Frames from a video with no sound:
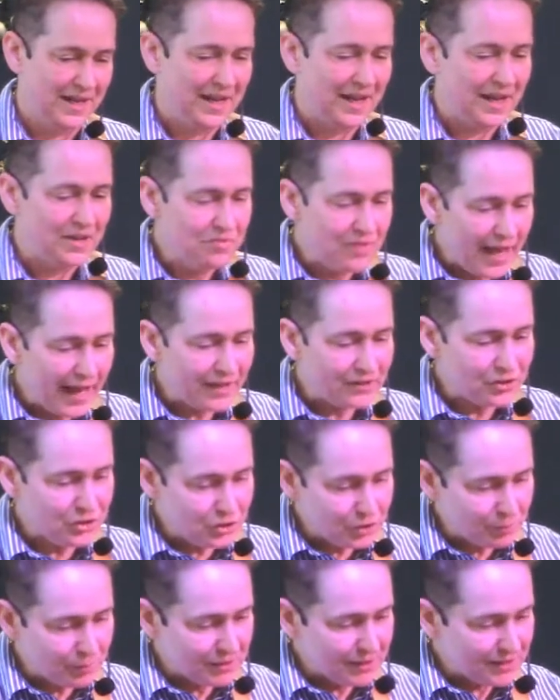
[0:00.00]
And that
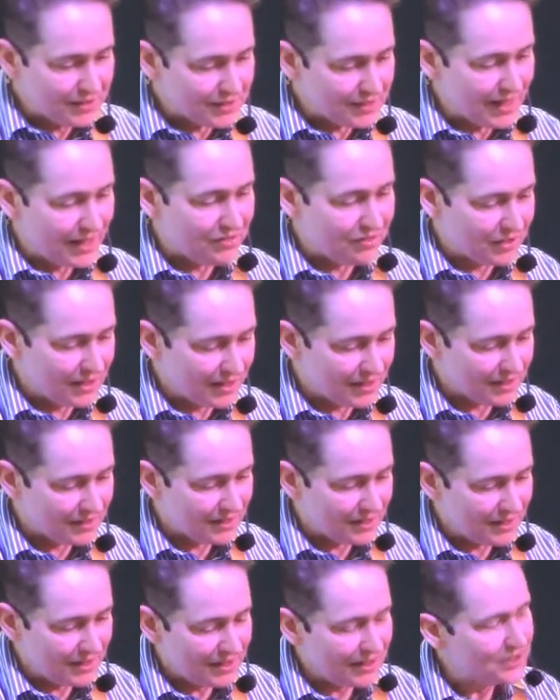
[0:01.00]
jubilance, I think,
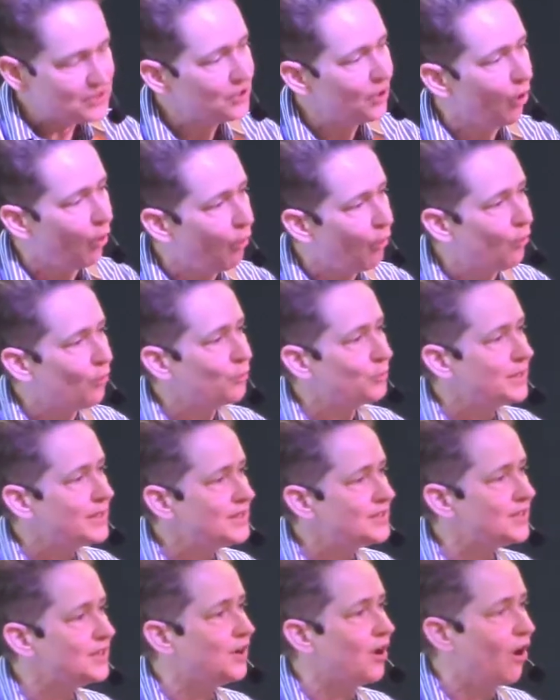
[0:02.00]
is the whole
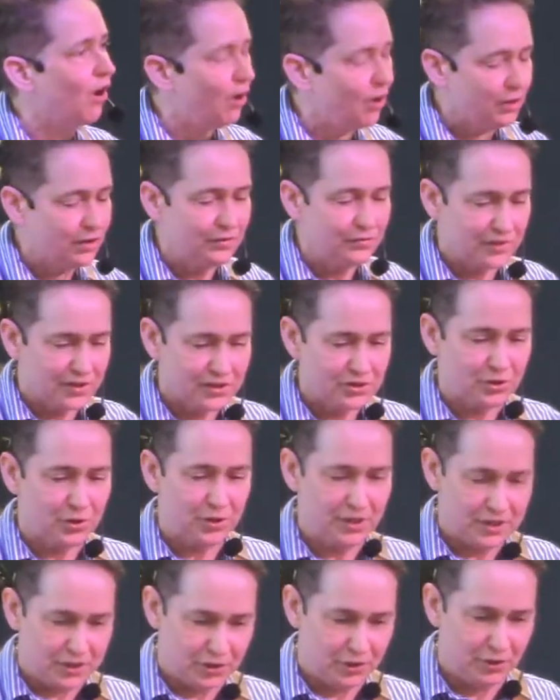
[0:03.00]
reason all of us are
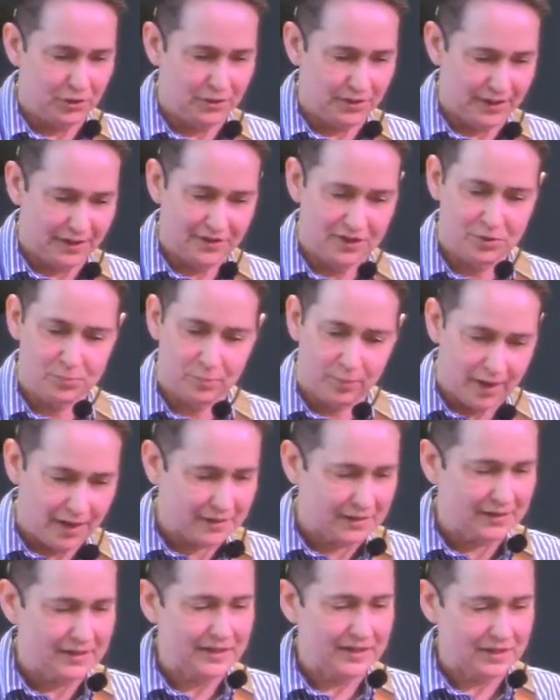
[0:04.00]
here in this
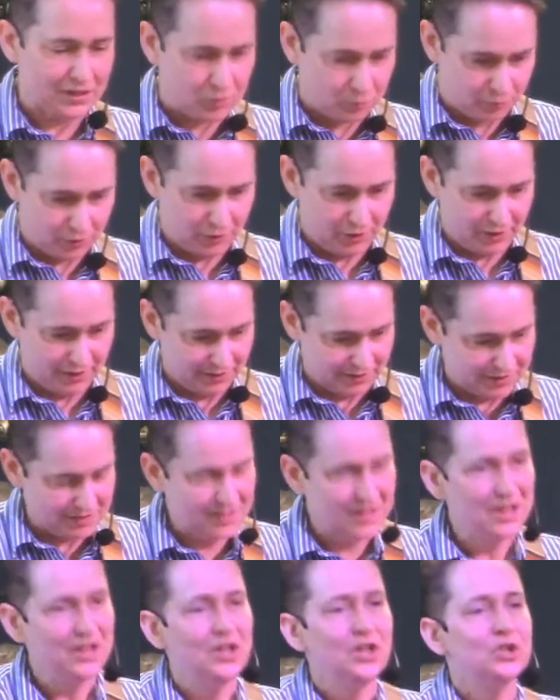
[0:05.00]
bodily experience,
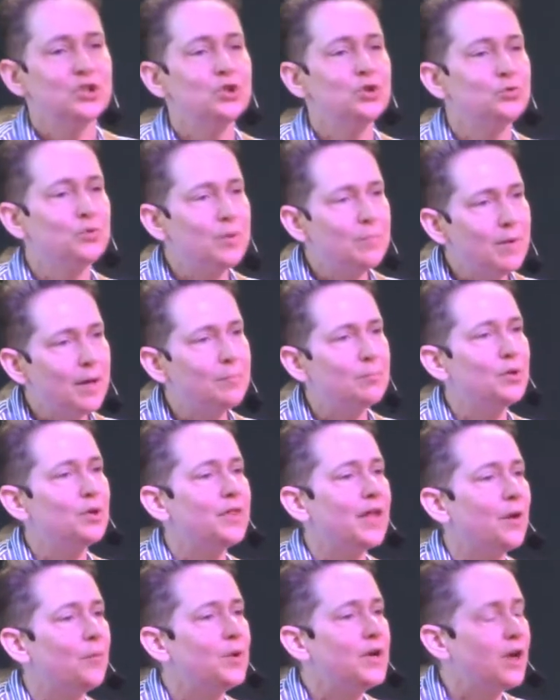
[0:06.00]
to remember
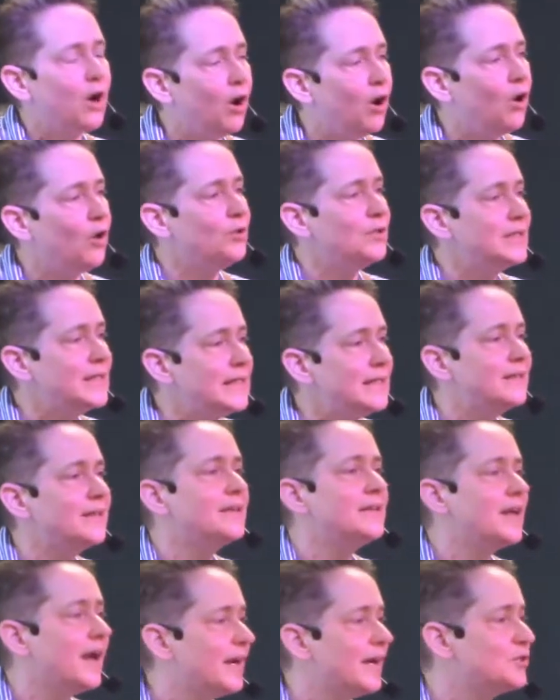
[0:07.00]
that we all need a
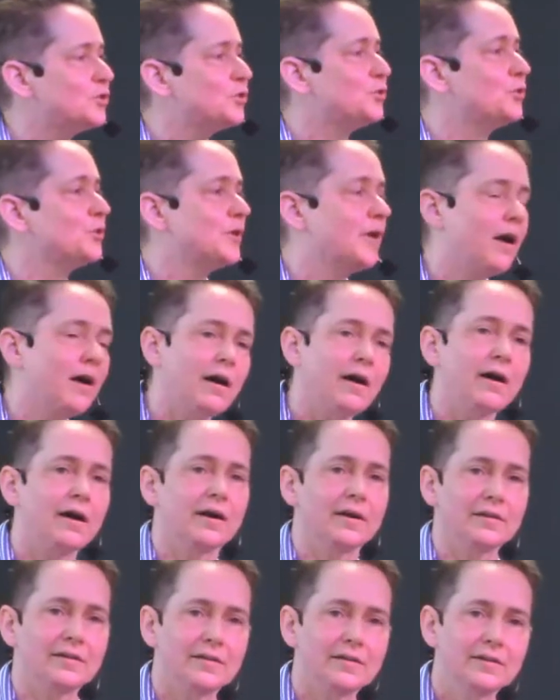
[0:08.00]
nicer
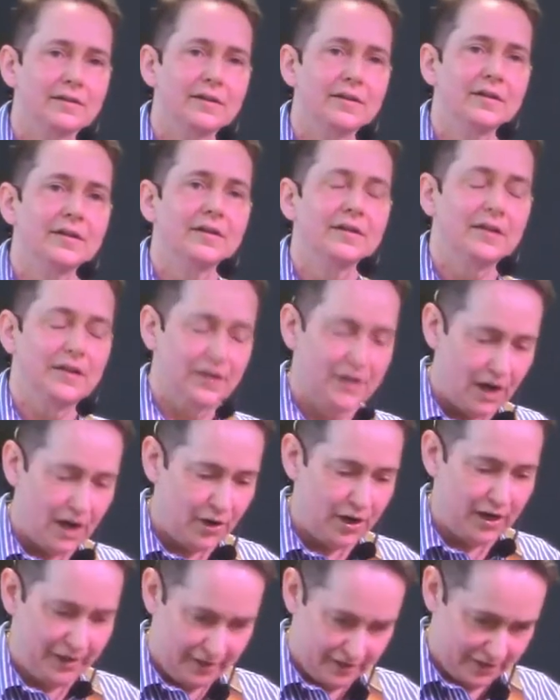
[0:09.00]
God in our
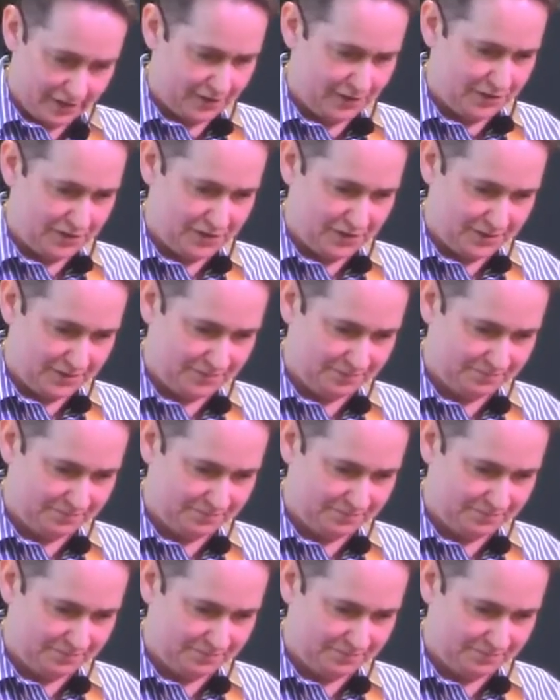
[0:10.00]
heads.